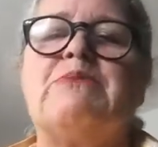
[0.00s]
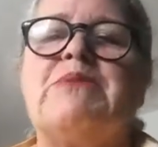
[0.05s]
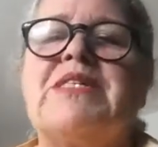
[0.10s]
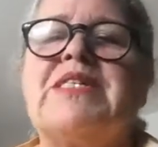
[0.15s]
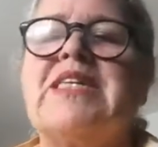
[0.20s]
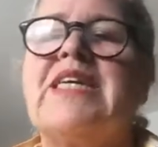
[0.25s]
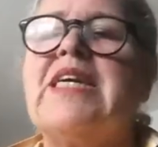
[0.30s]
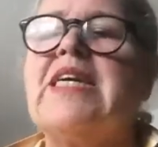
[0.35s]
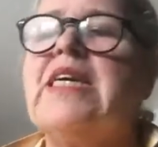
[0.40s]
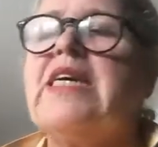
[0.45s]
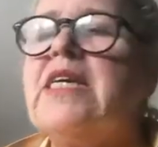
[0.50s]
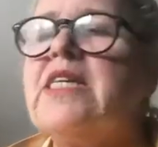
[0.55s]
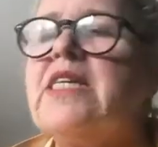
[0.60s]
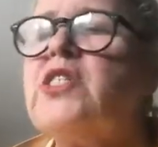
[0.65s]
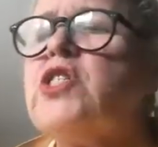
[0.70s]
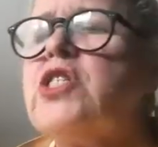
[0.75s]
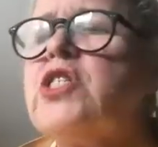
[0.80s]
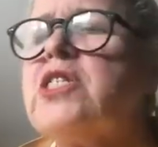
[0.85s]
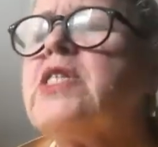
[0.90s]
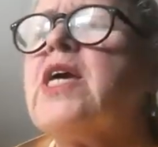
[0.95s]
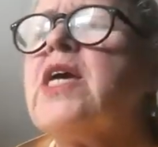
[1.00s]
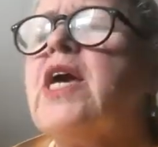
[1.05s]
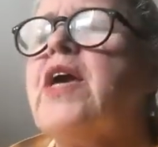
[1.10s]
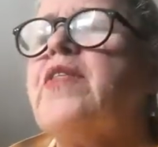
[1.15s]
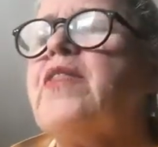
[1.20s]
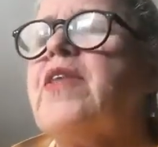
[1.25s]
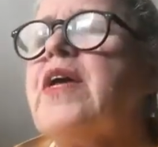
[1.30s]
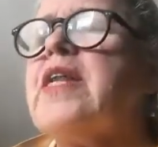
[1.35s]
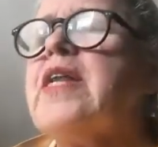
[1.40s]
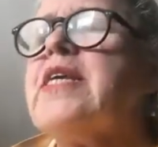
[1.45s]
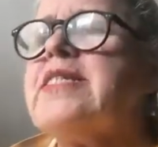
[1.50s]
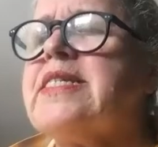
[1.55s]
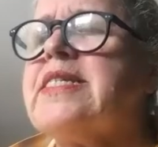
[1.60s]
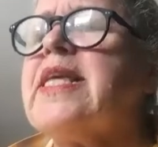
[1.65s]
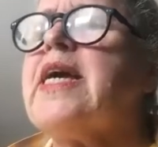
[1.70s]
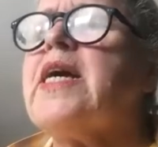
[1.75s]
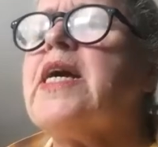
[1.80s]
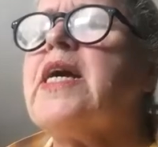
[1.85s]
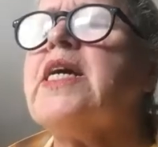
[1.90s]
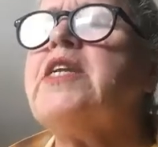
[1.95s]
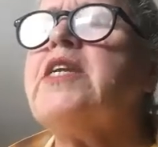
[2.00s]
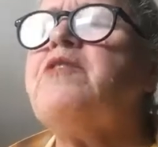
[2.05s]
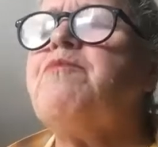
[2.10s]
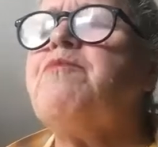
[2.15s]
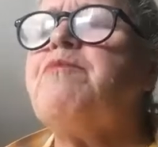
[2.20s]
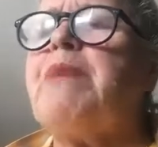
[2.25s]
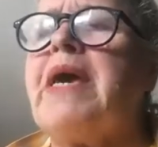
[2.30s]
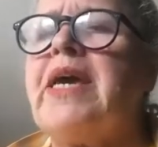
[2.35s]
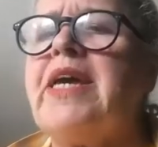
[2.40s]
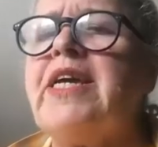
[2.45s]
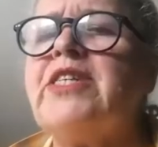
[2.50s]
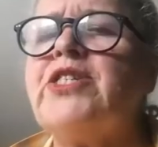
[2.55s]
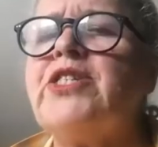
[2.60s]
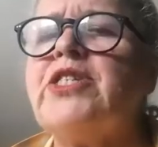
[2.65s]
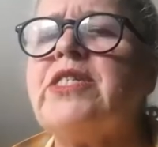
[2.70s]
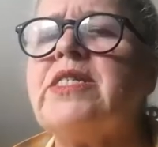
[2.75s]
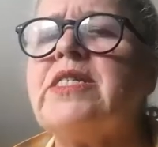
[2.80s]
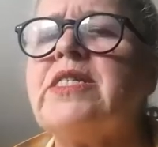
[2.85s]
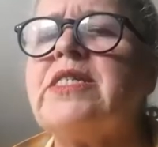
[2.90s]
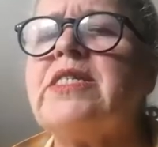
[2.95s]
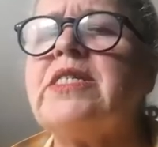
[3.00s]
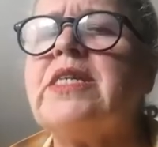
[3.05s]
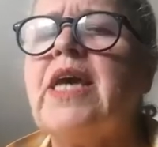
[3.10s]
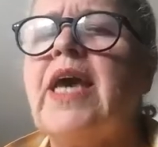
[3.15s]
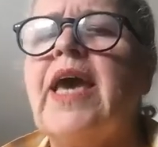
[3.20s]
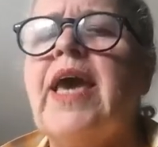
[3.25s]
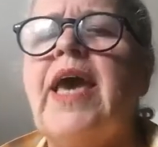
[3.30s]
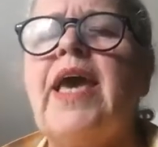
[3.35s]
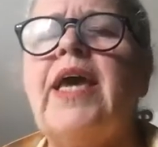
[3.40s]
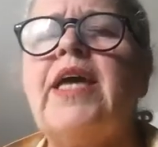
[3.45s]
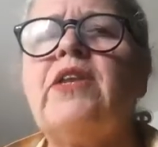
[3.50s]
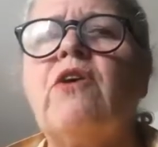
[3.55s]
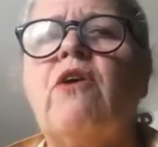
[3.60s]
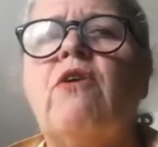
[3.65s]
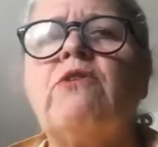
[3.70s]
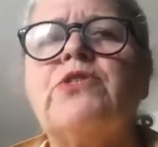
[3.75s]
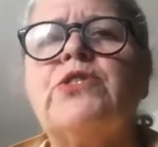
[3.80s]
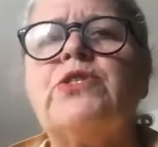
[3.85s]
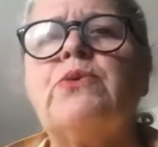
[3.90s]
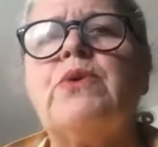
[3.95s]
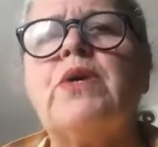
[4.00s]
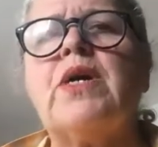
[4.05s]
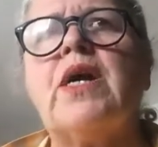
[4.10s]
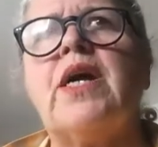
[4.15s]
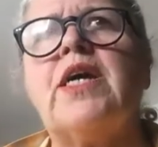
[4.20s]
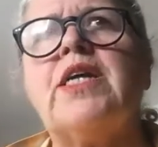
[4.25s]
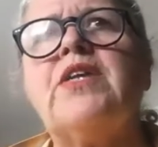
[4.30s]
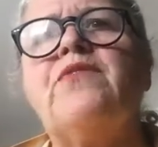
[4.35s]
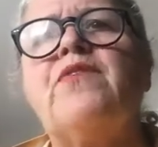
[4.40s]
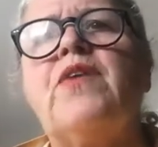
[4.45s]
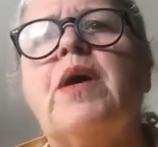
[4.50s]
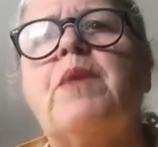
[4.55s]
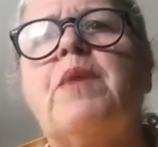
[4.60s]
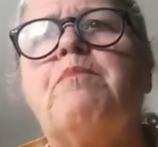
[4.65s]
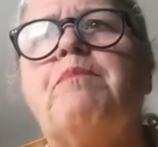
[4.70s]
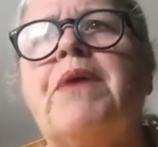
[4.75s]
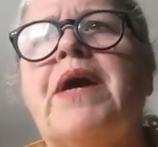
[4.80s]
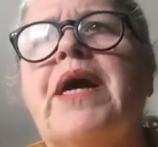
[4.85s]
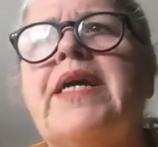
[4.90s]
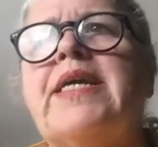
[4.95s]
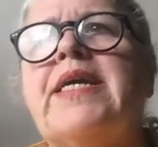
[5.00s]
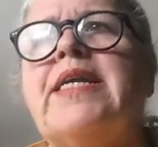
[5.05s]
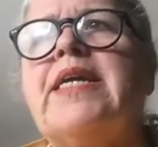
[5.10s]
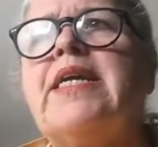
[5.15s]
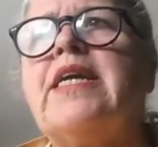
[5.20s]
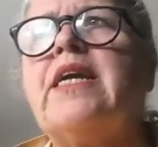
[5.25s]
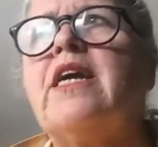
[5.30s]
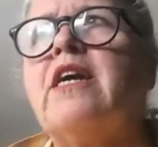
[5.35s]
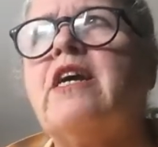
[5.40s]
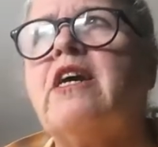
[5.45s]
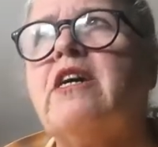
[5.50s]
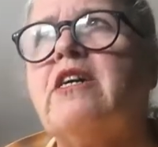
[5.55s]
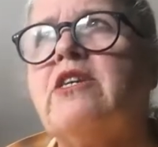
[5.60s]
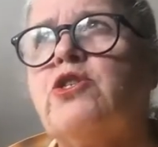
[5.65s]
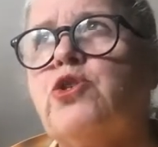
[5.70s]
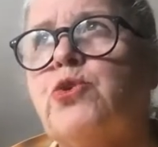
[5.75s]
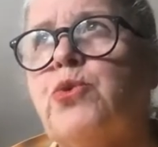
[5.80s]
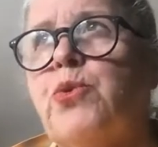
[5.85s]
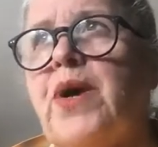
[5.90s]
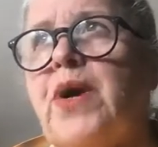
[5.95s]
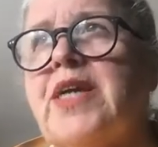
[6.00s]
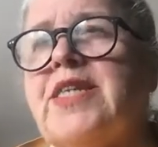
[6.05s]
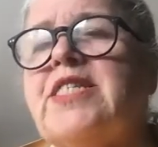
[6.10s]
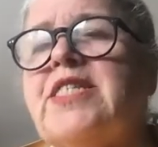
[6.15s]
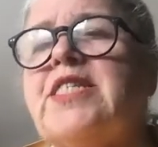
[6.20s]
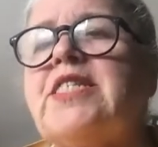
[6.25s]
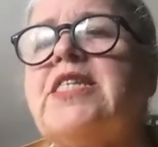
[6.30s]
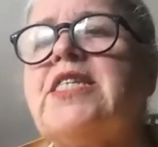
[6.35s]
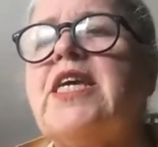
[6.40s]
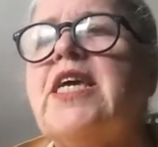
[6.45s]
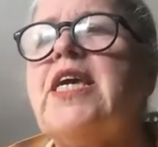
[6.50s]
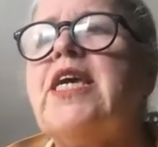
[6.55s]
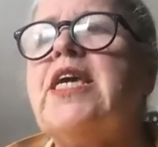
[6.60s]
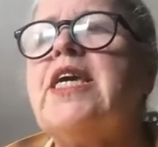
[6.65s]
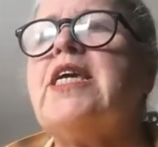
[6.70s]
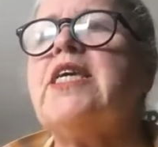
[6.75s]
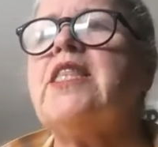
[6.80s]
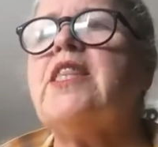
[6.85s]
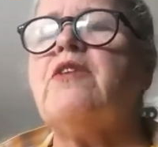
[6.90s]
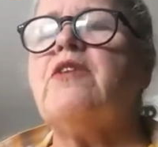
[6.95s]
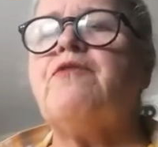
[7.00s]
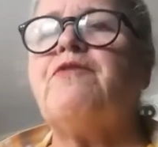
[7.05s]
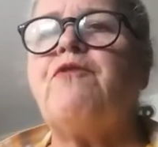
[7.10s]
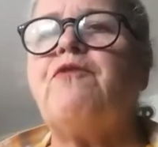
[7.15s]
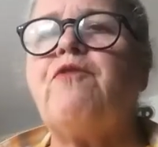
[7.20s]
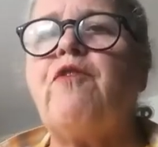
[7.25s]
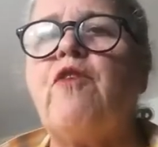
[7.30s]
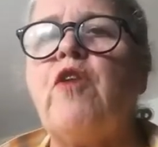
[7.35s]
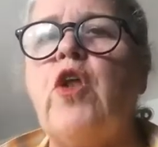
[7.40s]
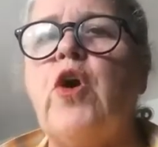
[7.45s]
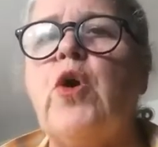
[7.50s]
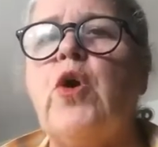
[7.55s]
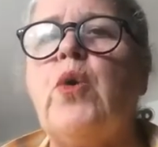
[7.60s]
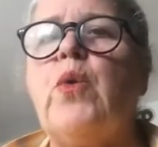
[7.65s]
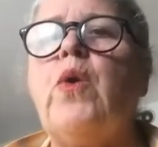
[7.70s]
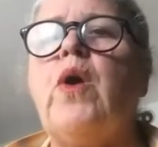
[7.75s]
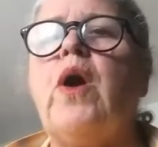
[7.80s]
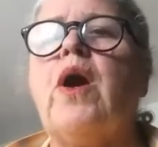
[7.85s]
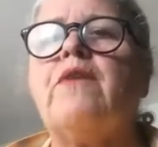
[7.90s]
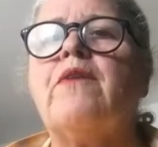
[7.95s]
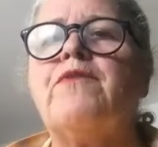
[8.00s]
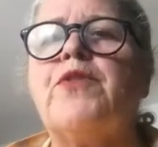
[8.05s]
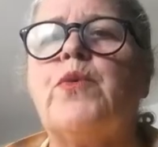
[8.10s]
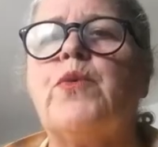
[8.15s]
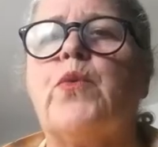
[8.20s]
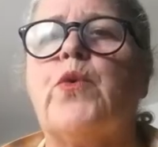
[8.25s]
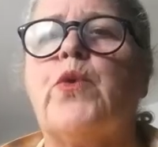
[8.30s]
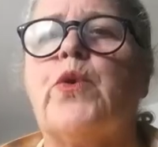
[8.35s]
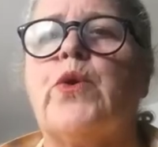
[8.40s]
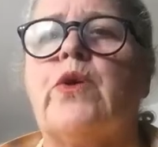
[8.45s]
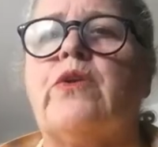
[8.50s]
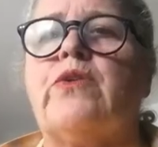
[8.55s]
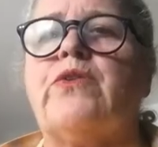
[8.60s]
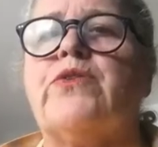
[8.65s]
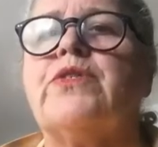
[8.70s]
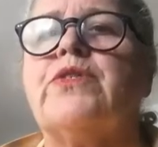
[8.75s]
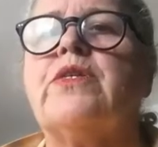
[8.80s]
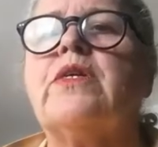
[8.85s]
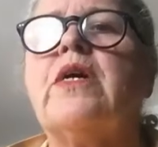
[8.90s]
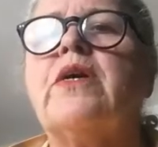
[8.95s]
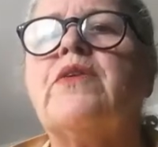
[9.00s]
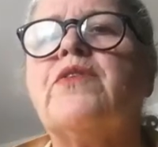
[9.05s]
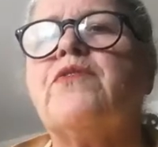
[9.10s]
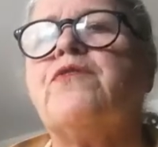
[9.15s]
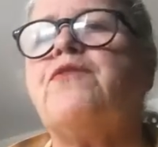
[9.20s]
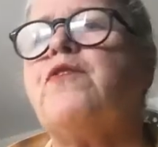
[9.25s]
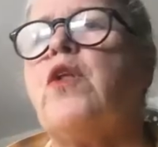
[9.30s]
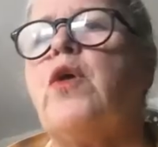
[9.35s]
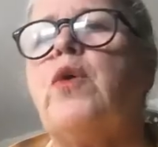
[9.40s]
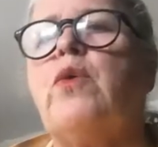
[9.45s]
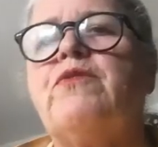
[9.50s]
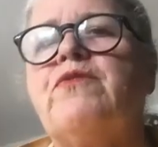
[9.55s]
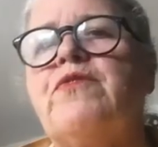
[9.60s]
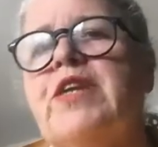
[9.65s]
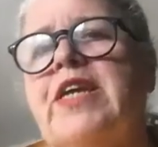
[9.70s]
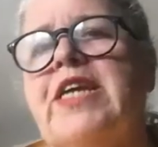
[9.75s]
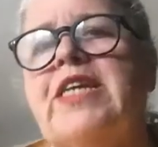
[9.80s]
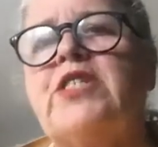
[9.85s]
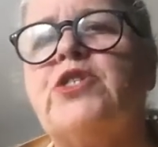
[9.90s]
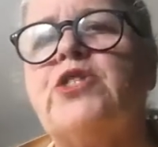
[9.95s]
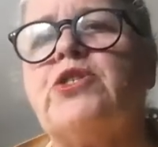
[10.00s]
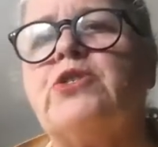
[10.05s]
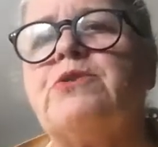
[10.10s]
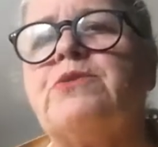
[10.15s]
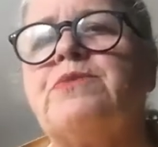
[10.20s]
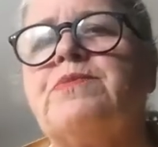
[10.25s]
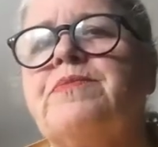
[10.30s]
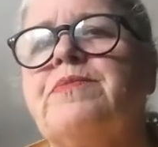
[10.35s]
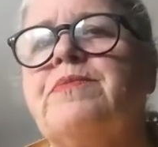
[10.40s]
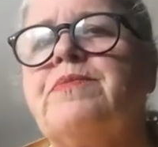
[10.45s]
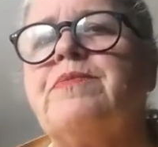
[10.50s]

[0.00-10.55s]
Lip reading: But it's just that it's that kind of patience, and also a kind of abiding trust in the flow of the world, or the flow of nature.